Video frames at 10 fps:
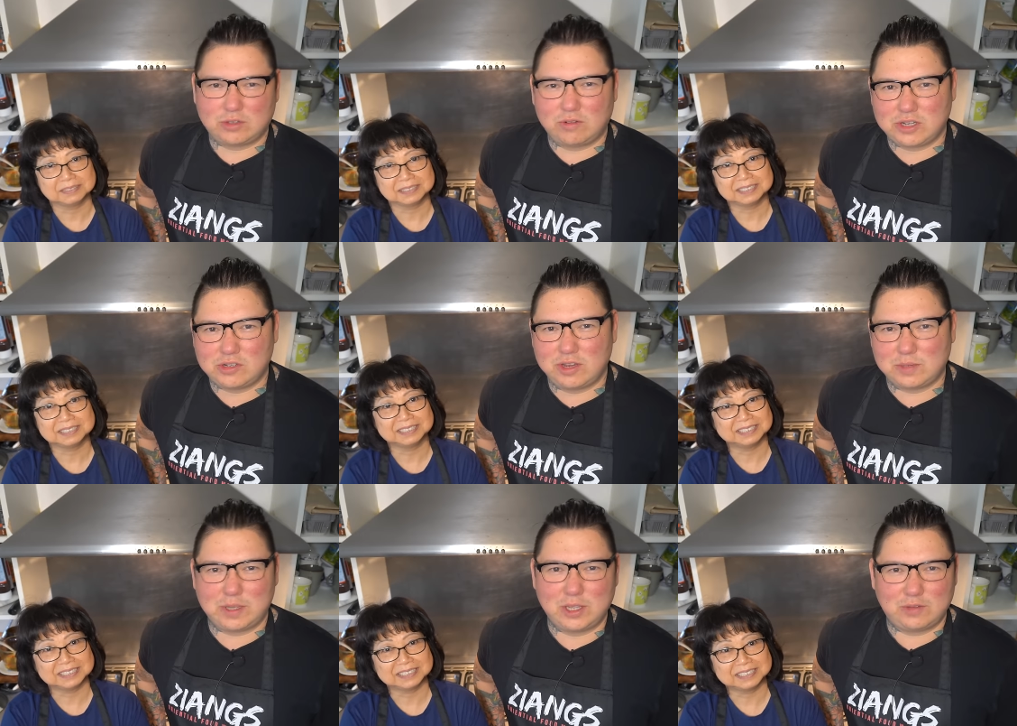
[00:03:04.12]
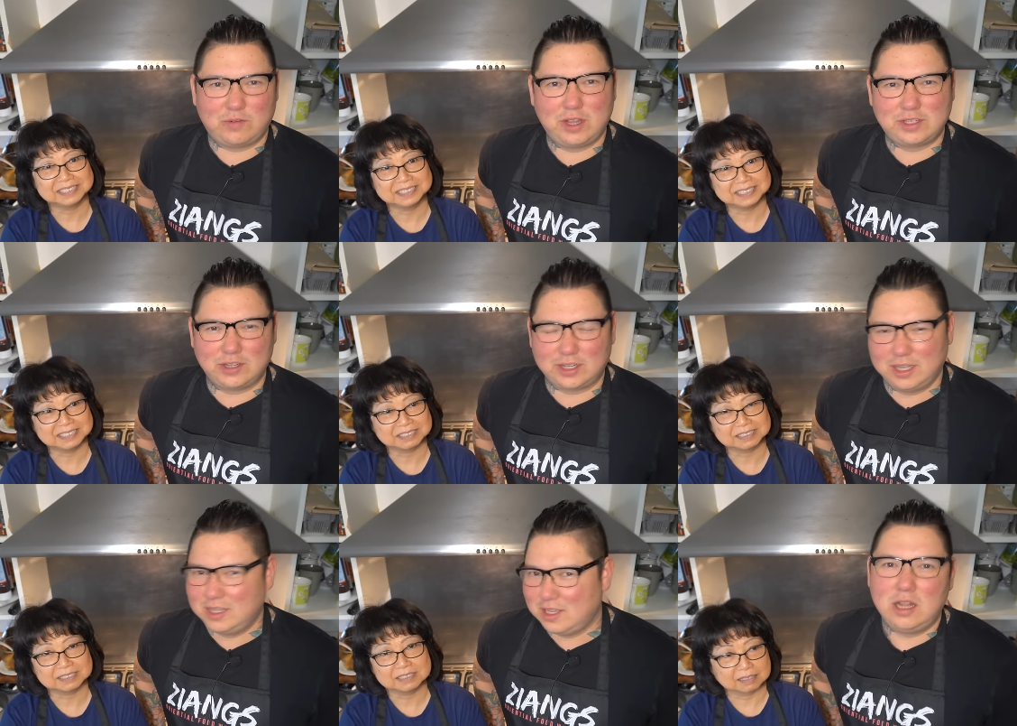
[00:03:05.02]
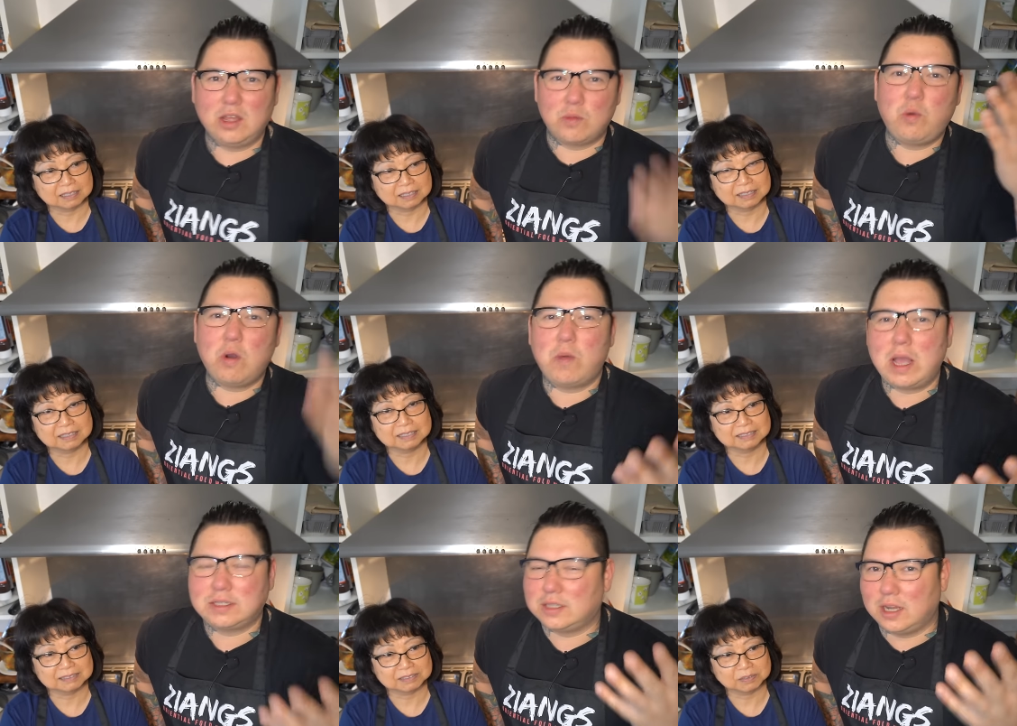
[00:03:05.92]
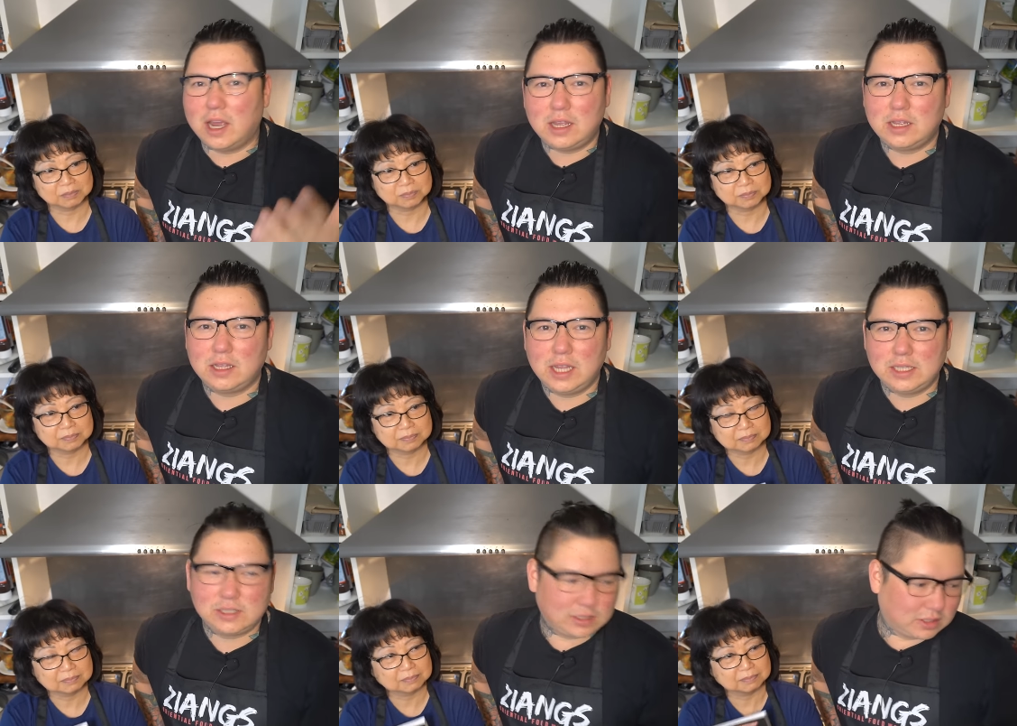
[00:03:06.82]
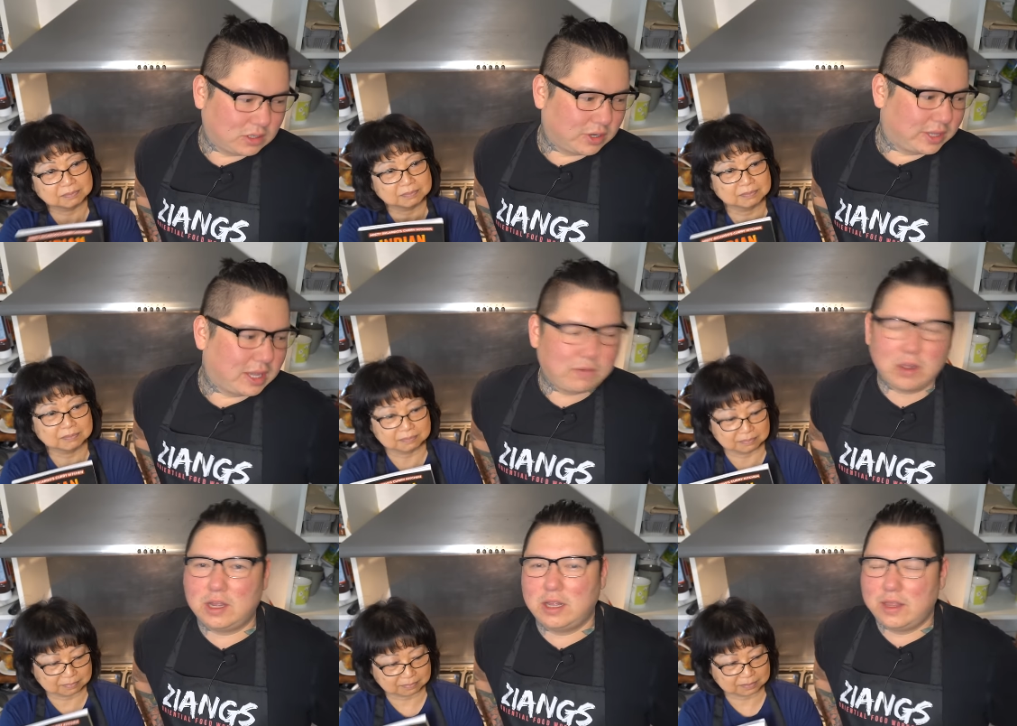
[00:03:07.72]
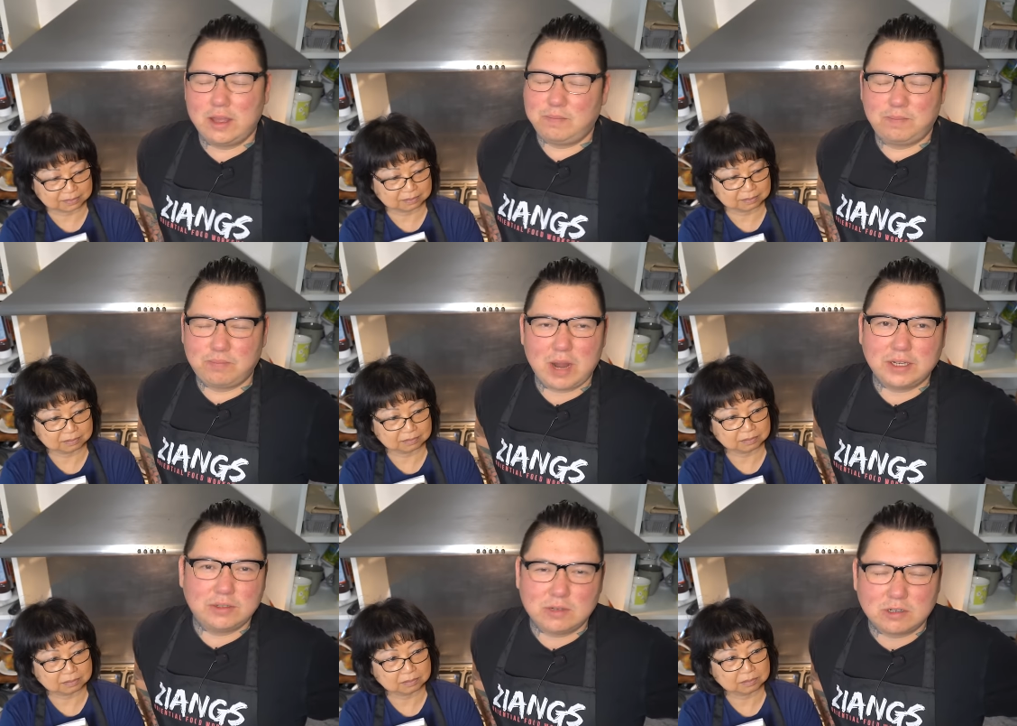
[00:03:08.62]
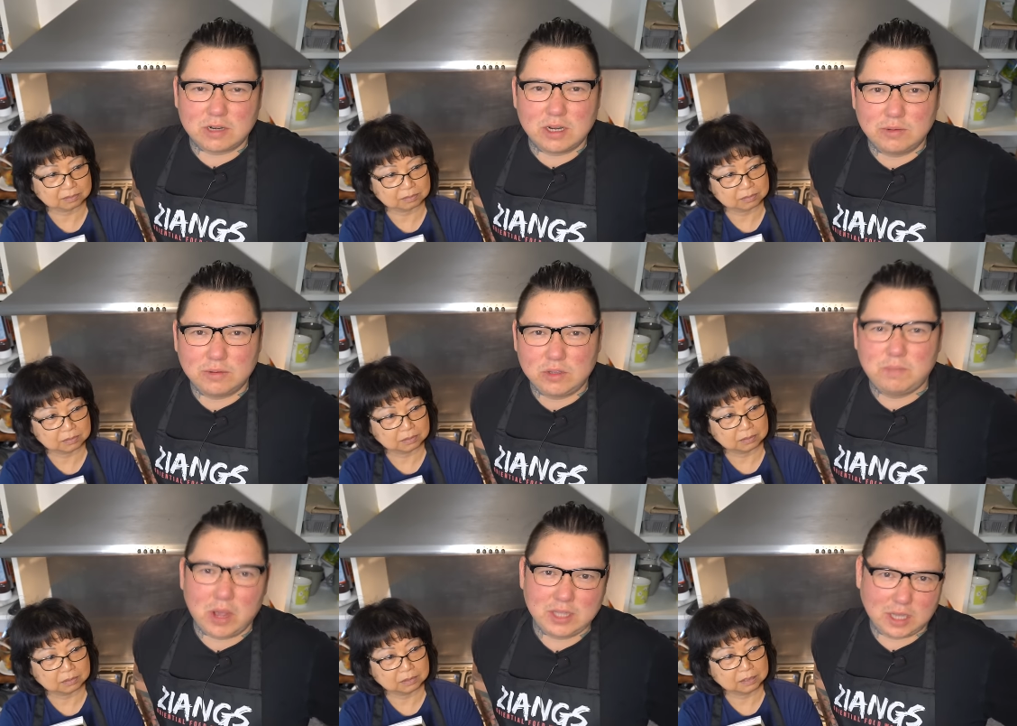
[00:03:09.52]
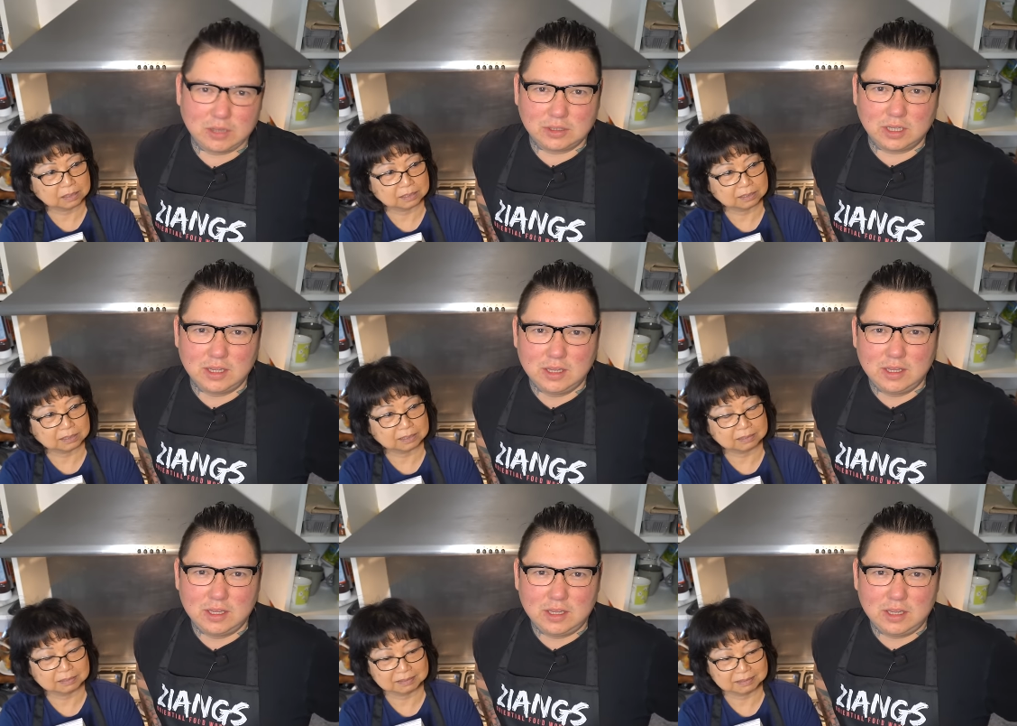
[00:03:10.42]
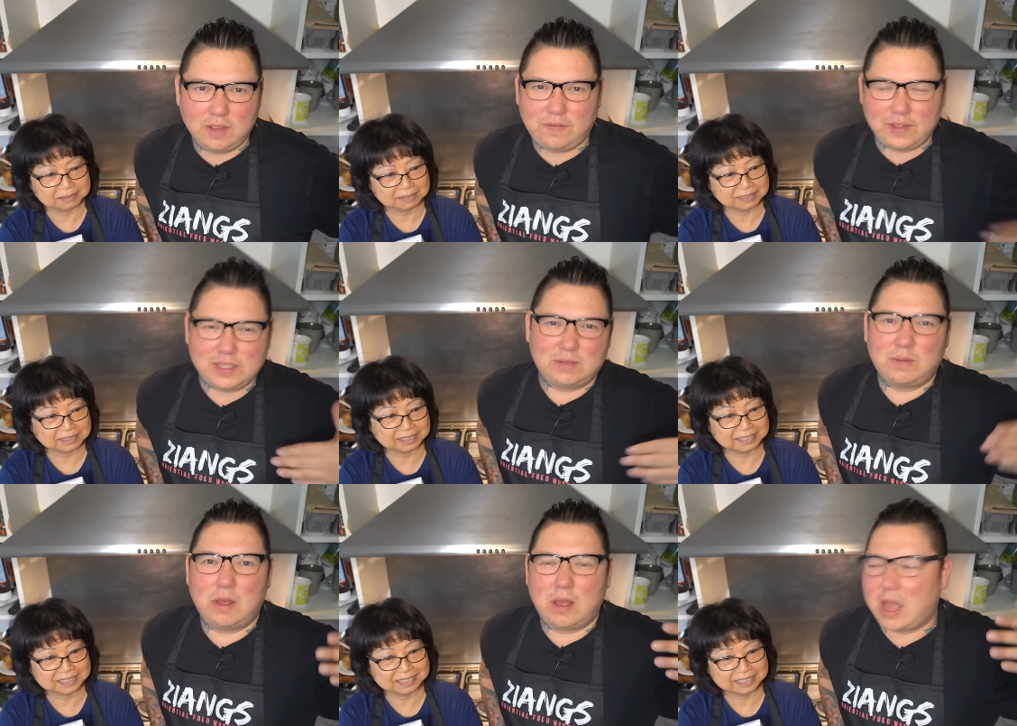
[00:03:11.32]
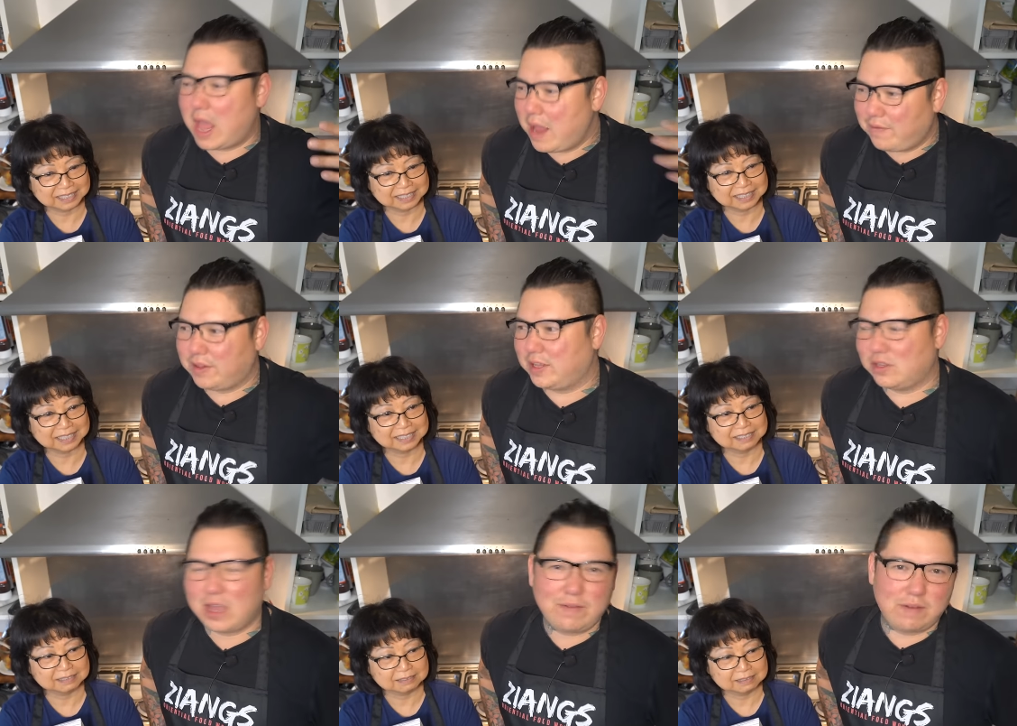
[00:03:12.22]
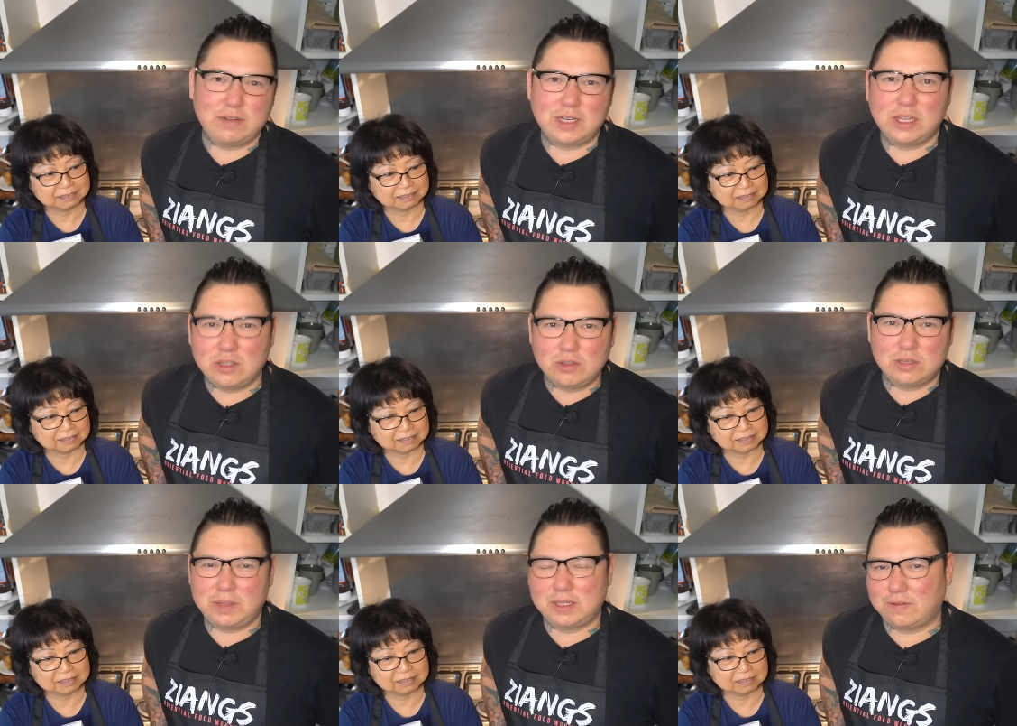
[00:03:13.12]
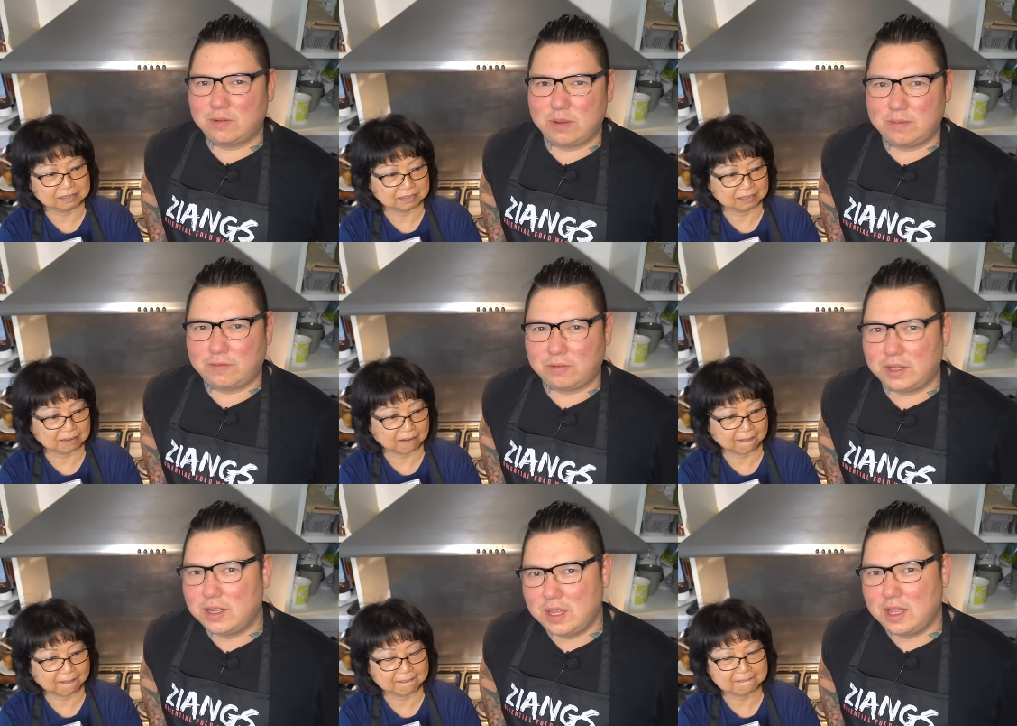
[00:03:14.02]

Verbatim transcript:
Speaker 1: story short is we use a rice cooker. Like, what Westerner is cooking their bread under a grill? You buy a toaster. If it's everything you have every day, you use a piece of equipment for it.